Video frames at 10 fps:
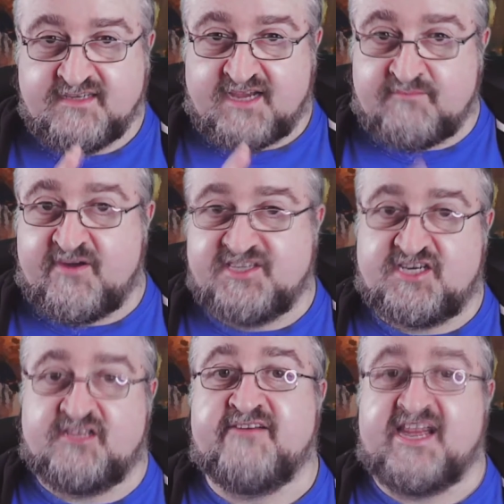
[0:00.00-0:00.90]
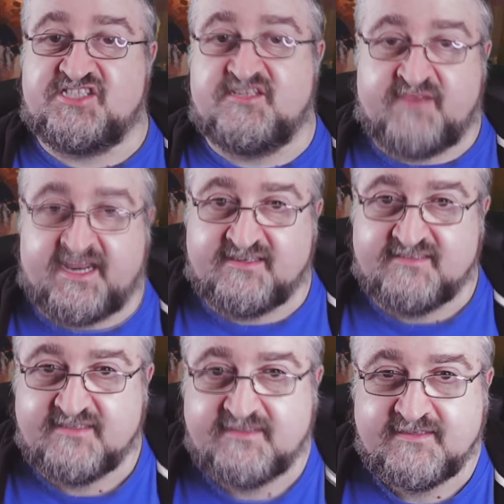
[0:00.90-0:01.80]
a muscular action man.
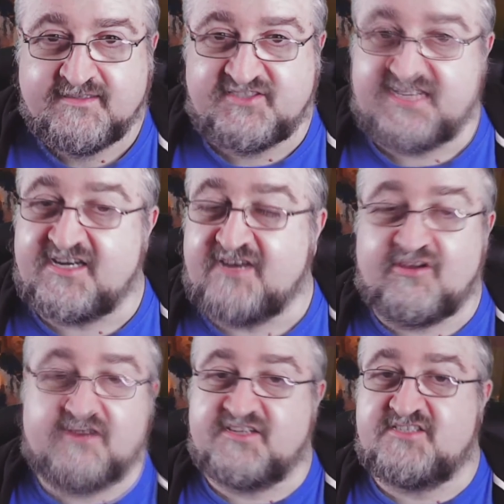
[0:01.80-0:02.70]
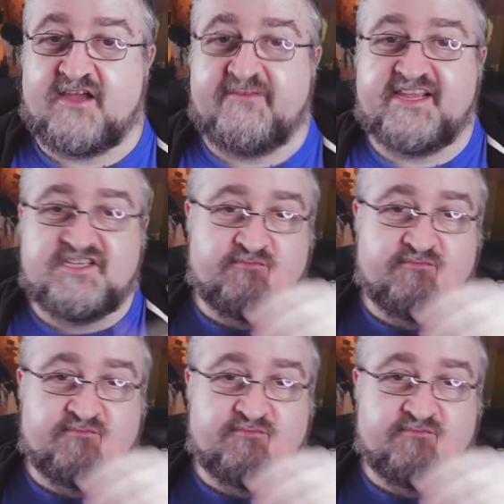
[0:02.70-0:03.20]
So he'd done a lot of good stuff, and this is where it